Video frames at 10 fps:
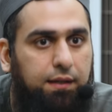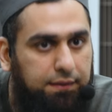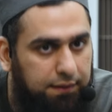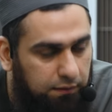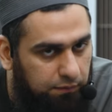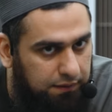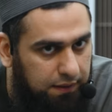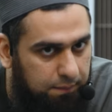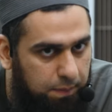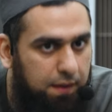sit
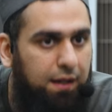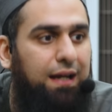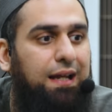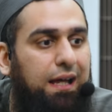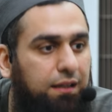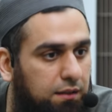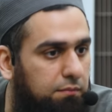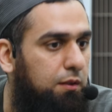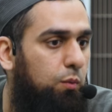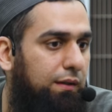with them and ask
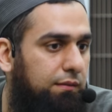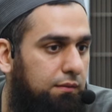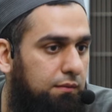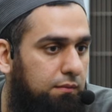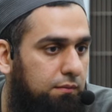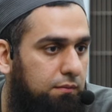them the question.